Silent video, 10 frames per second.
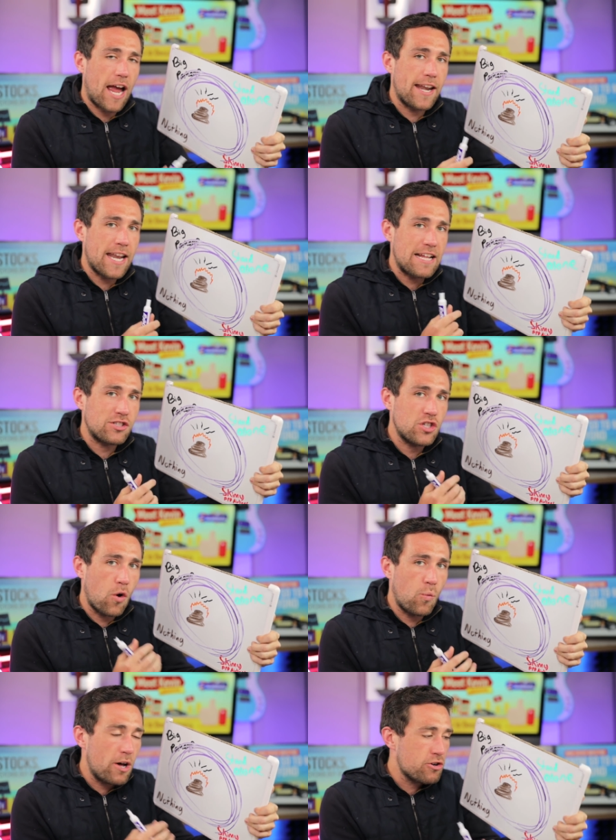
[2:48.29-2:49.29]
and it's
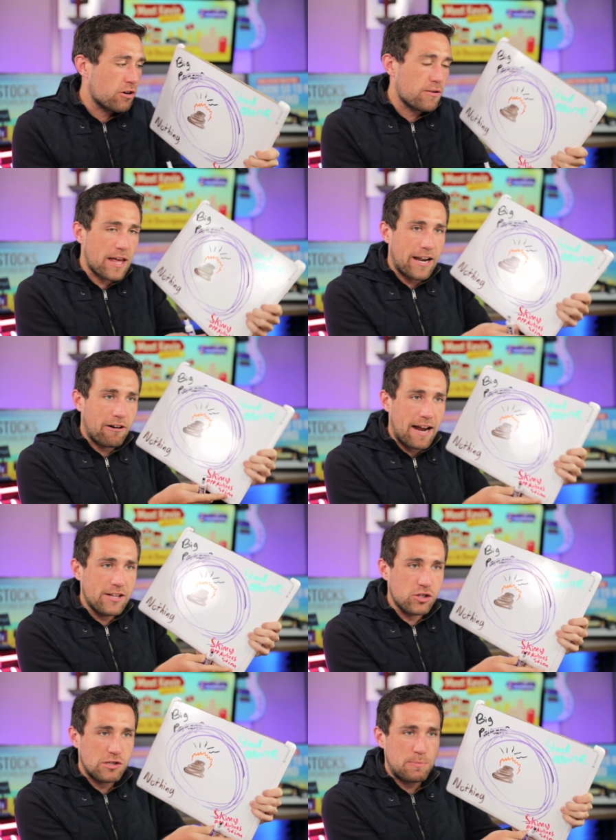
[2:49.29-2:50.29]
no wonder that our
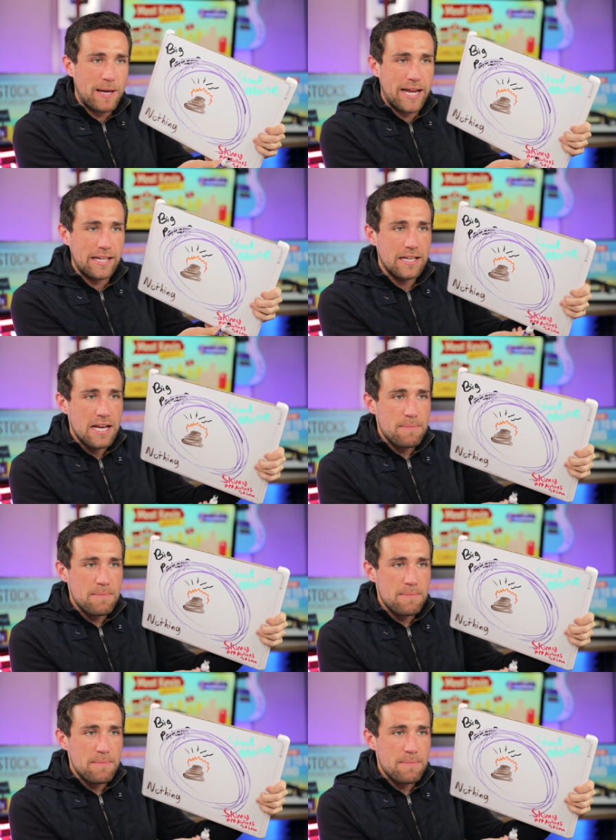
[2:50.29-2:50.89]
heads are spinning,